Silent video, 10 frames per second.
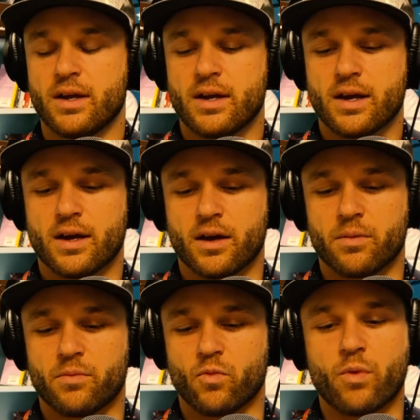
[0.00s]

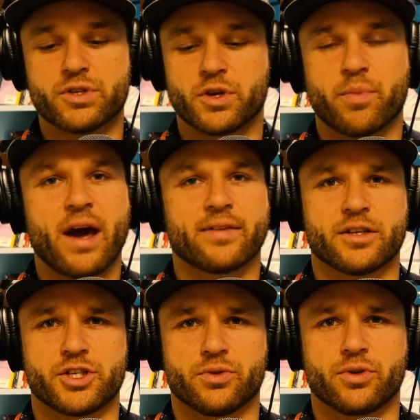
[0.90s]
What was your path?
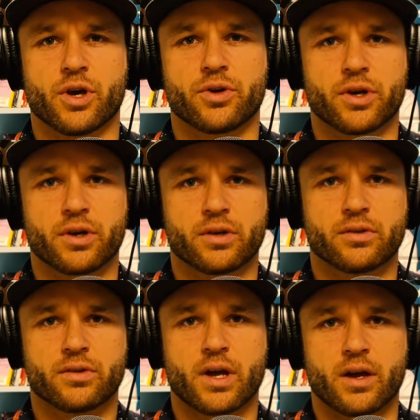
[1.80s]
Did you go to
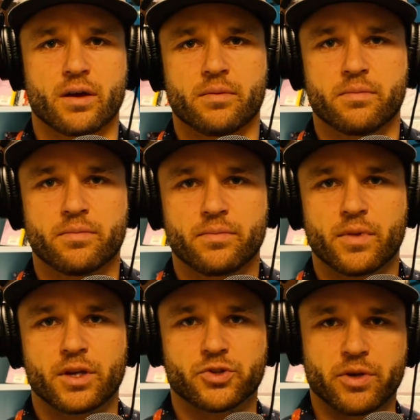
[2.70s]

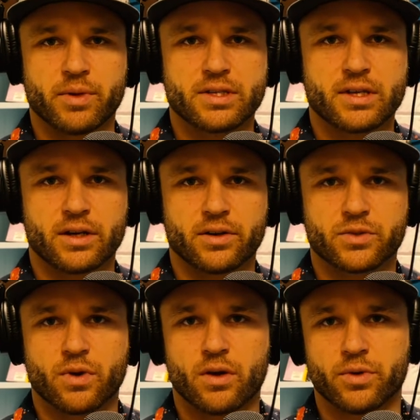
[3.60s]
a treatment center
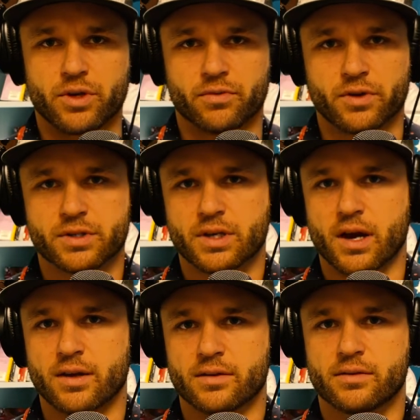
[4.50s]
as well when you first
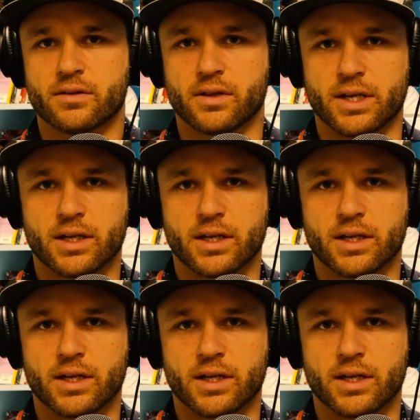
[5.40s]
got clean?